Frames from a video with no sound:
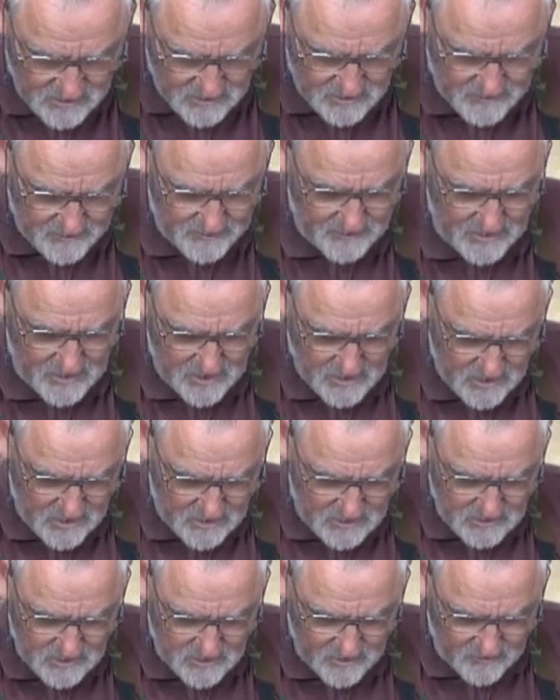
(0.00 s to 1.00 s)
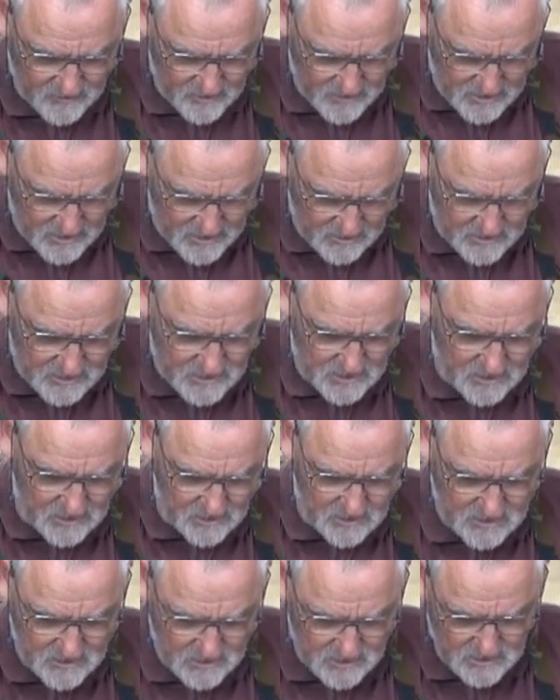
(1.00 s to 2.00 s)
on, so I've got no
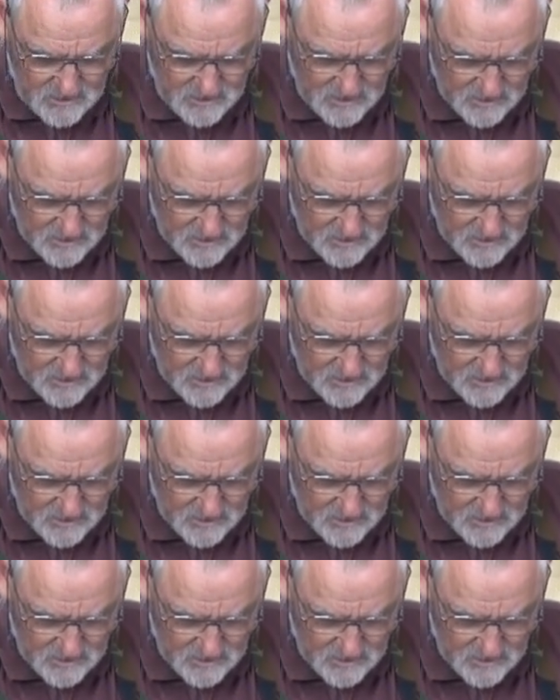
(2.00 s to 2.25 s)
excuse.